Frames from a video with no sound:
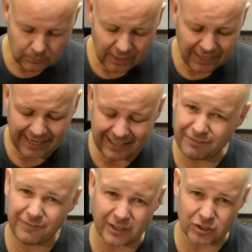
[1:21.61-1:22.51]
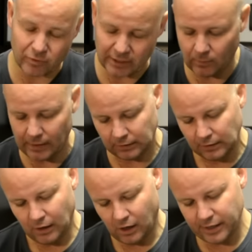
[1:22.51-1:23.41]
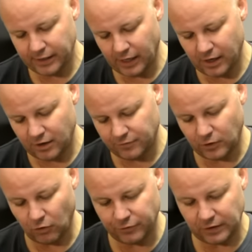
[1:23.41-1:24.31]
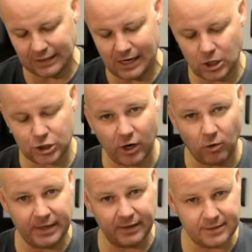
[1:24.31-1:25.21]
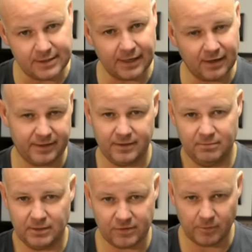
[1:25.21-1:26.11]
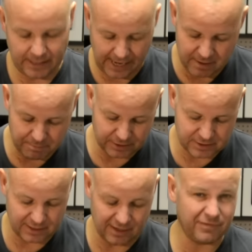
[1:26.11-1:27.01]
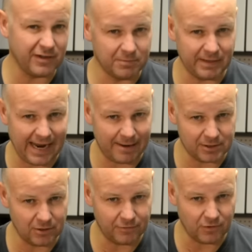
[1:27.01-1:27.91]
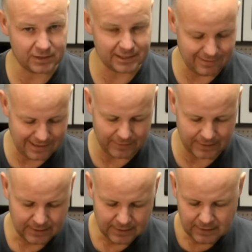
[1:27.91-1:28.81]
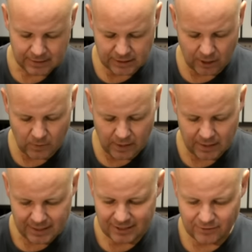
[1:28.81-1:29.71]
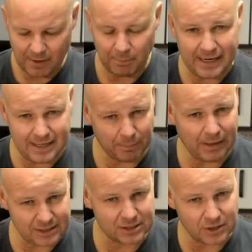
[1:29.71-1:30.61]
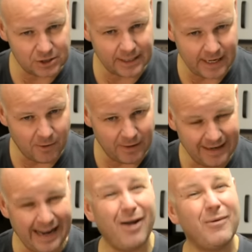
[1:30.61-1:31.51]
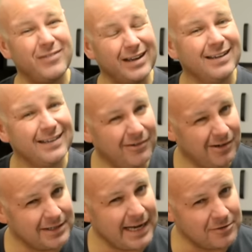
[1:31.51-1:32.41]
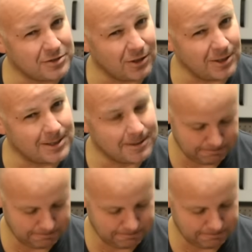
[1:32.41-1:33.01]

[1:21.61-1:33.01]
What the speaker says: And it fits really well. I have gone for the large helmet, and I don't know, it must have a big head, but it fits me absolutely fine, so love it. So yeah, plenty of plus sides to the helmet. However, there are downsides.